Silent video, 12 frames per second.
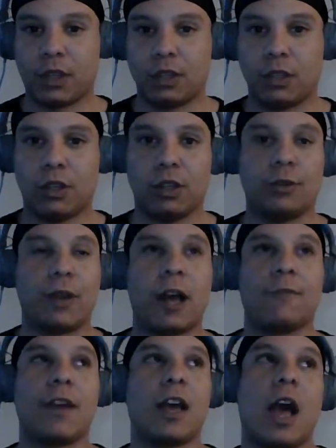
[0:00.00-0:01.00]

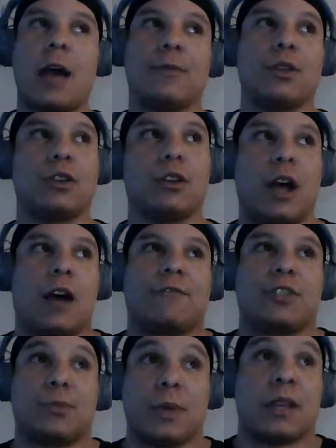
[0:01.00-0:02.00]
I've
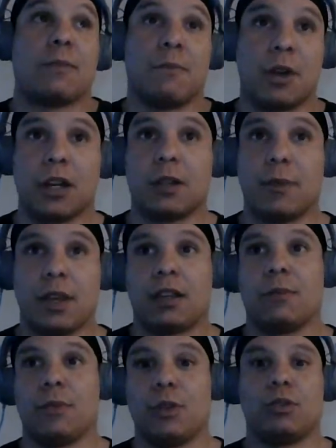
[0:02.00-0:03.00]
spent money
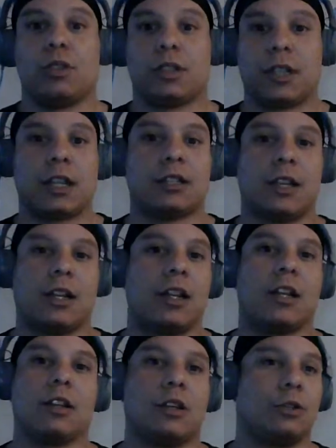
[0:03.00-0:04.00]
making music. That's how
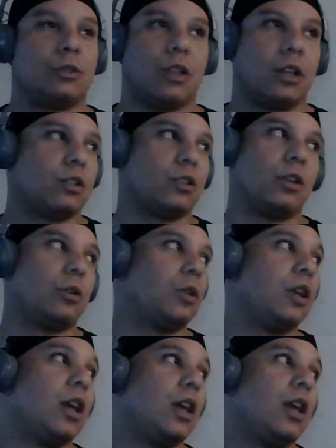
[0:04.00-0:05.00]
that goes.
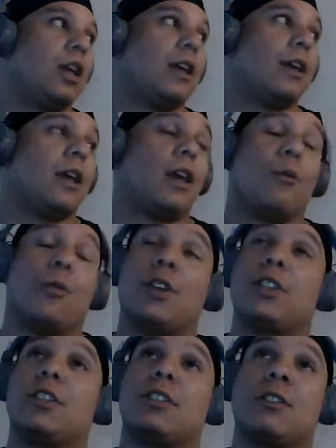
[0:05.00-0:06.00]

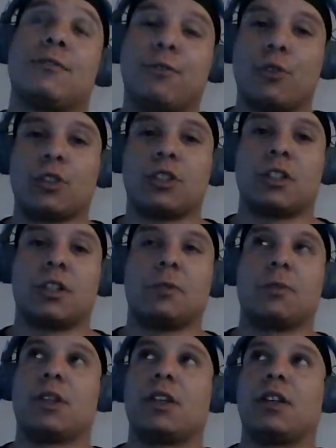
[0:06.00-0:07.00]
Which is
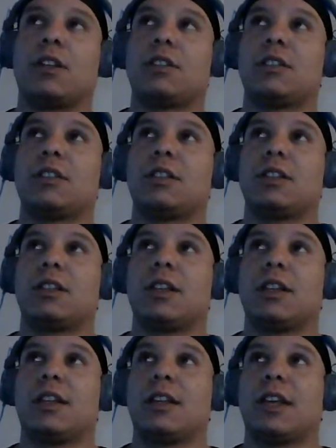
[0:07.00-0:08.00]
unfortunate because
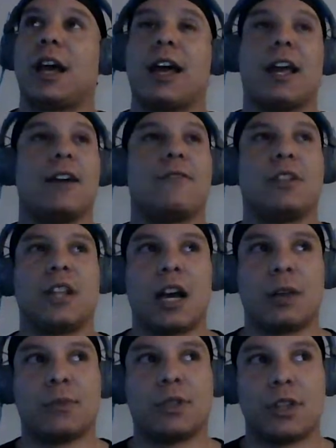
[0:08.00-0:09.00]
I have a
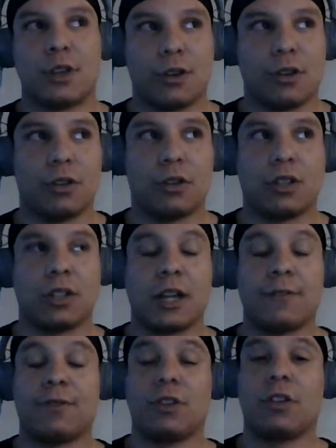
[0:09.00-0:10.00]
lot of material and
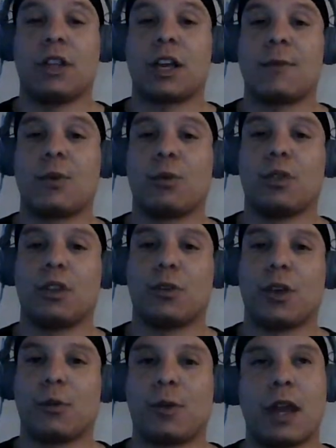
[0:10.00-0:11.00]
I feel like I'm a really
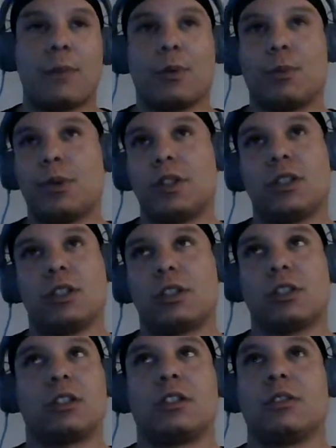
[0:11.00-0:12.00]
great rapper, but
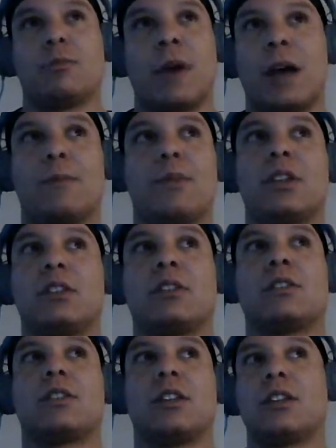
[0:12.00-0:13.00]
just my
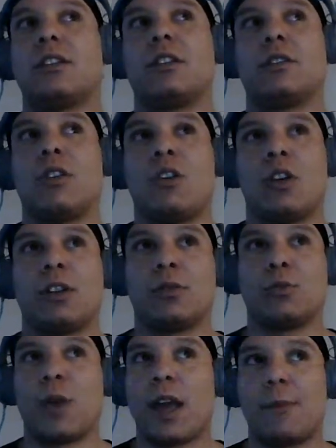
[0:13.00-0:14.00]
business end on
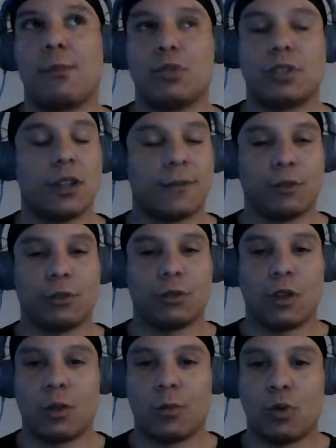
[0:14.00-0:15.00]
rap was never
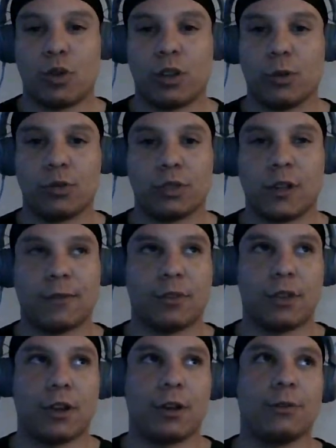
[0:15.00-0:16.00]
on point, was never
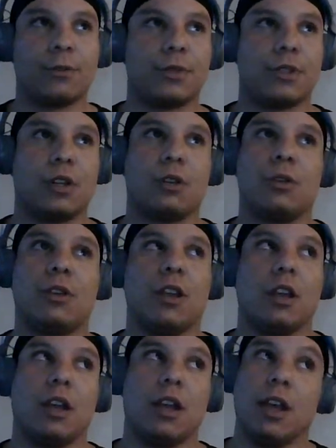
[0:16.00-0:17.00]
there. So,
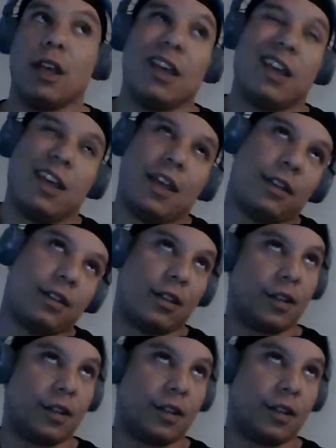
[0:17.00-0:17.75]
and